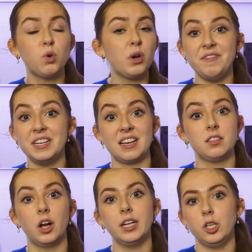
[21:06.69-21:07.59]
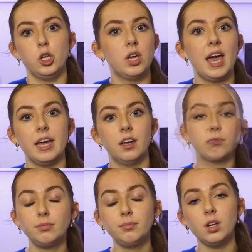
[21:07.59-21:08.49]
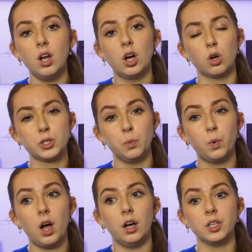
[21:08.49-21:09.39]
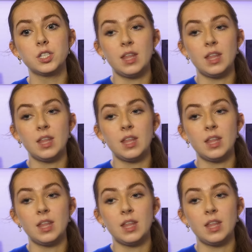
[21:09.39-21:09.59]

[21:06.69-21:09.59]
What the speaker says: not even necessarily the UK, across the world.